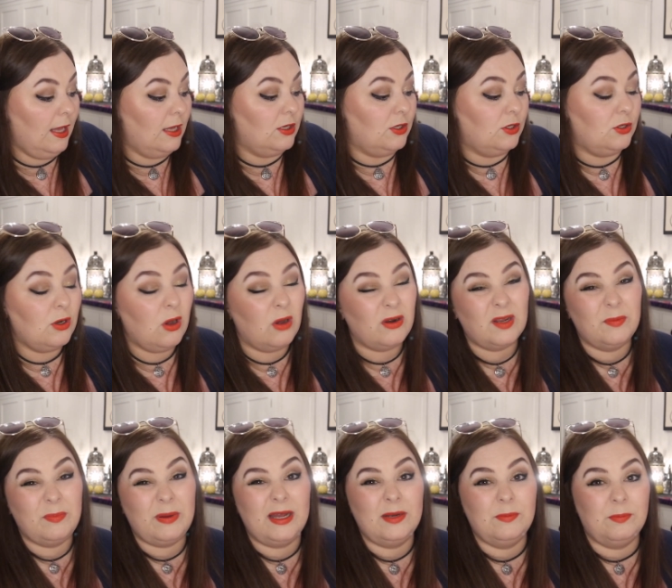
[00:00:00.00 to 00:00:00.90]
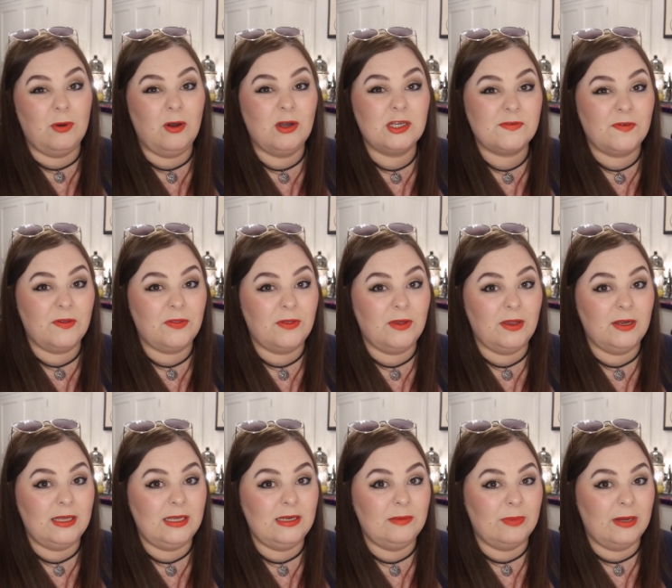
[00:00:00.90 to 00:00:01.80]
Not a bad box for
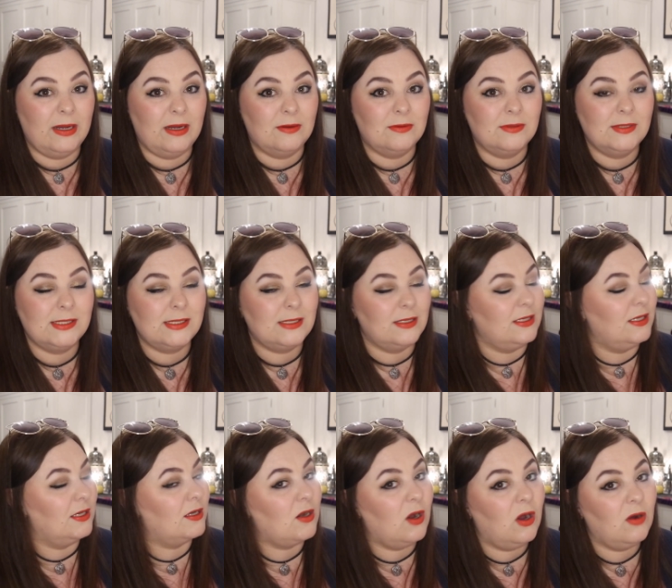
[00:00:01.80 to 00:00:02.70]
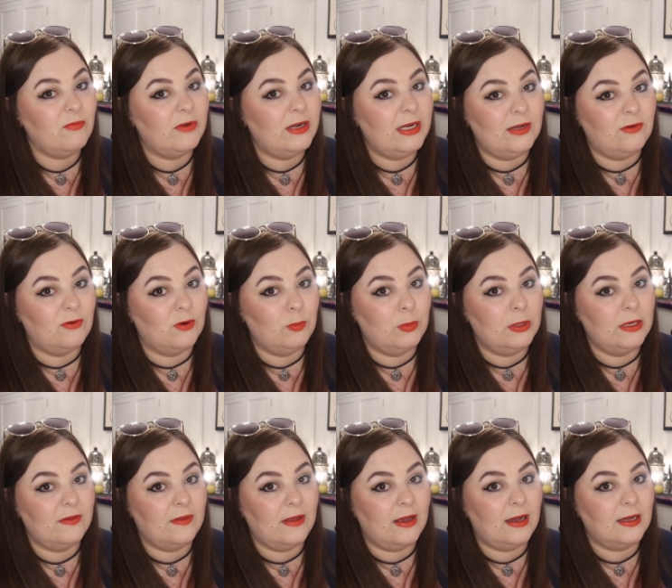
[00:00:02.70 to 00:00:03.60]
£13. You can't really grumble
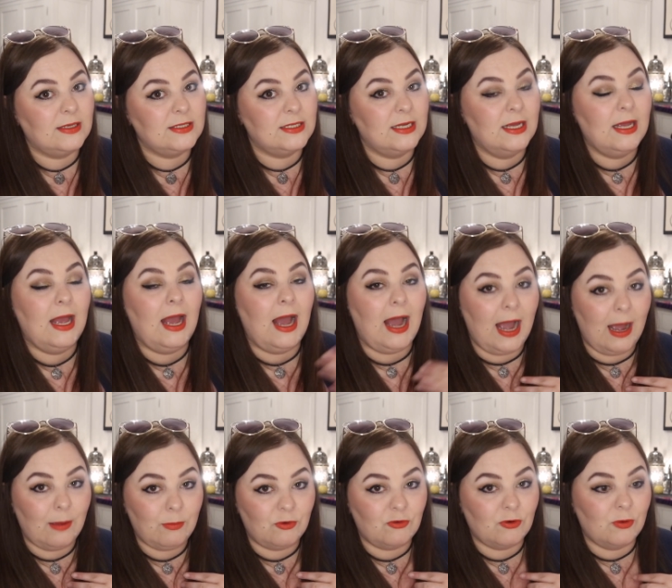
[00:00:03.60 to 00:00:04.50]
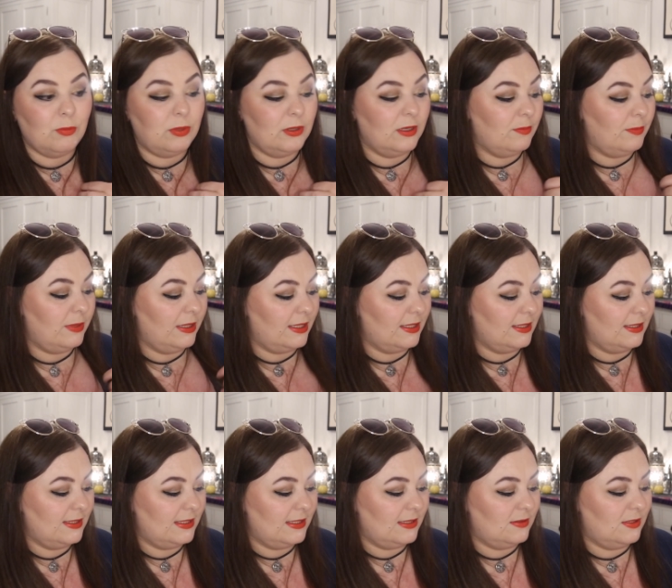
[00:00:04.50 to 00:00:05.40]
at that. I'm grumbling
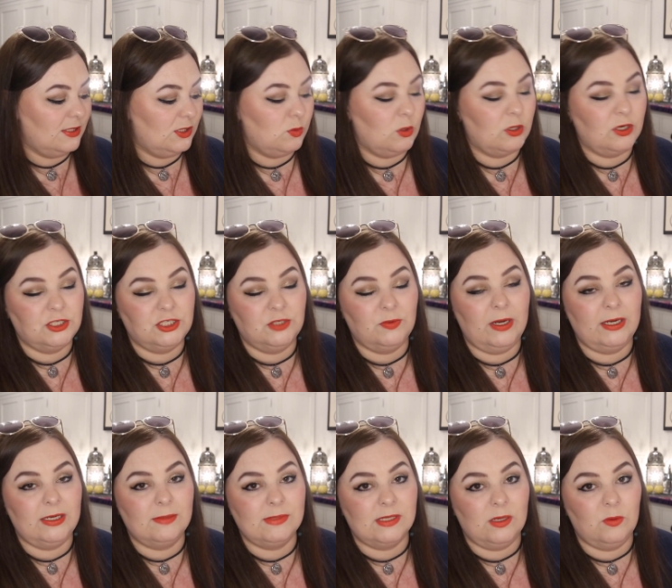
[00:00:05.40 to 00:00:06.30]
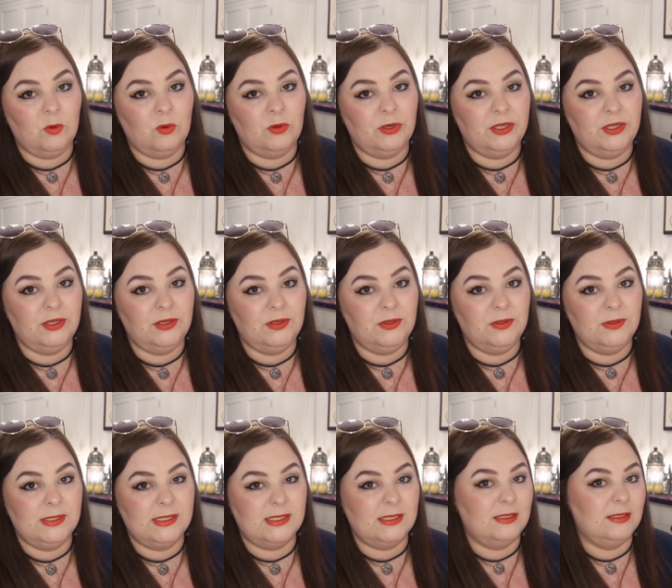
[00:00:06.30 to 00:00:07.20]
because there's one or two items I won't
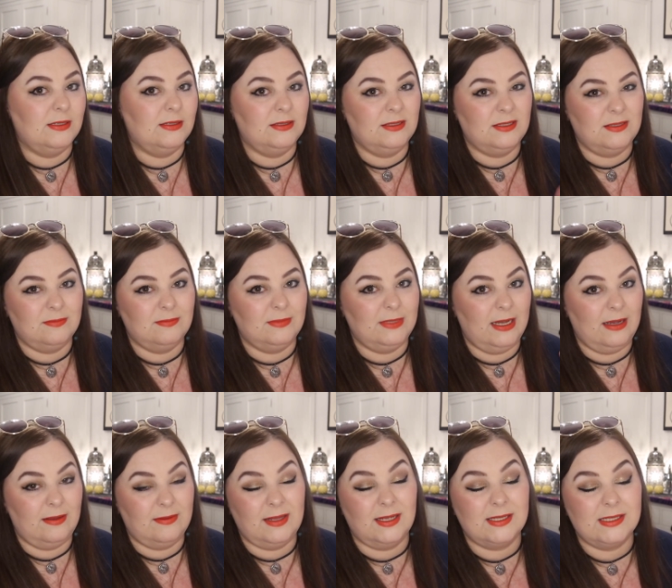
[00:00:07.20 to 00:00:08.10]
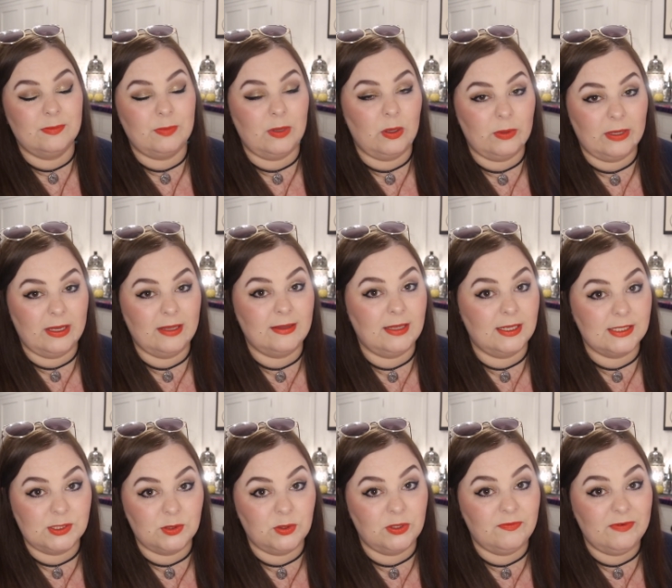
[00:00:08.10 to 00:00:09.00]
use and yeah, that's about it.
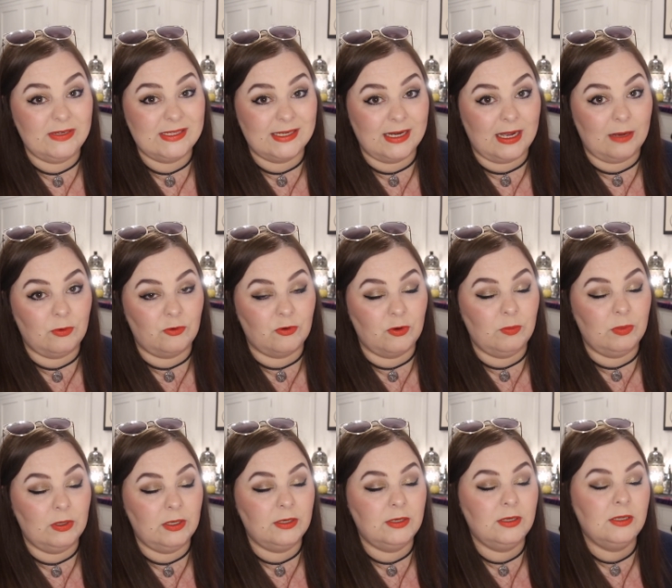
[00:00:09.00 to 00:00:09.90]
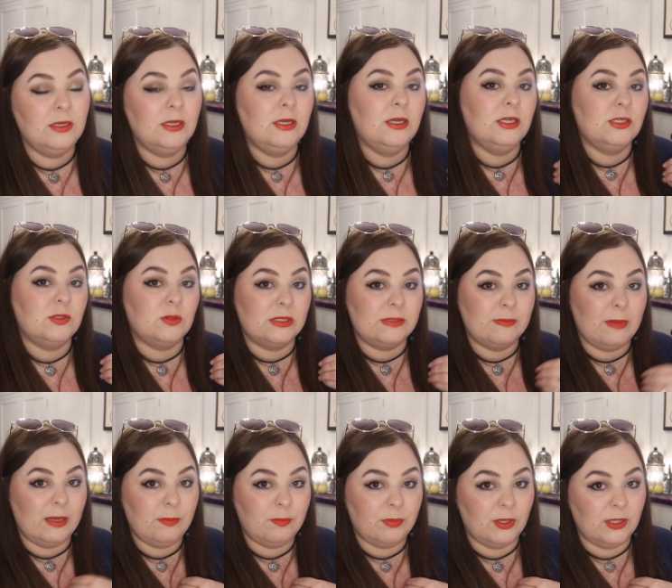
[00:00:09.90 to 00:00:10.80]
That's the only reason I'm grumbling. So it's
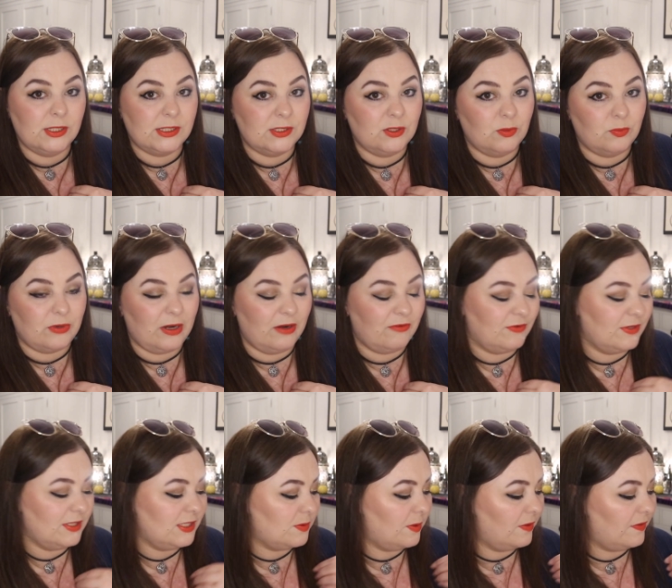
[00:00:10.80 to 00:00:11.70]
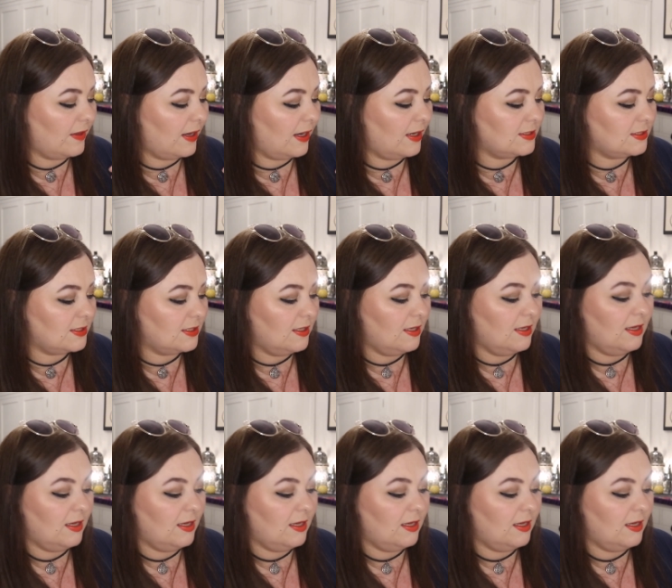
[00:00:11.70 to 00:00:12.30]
my personal preference with that.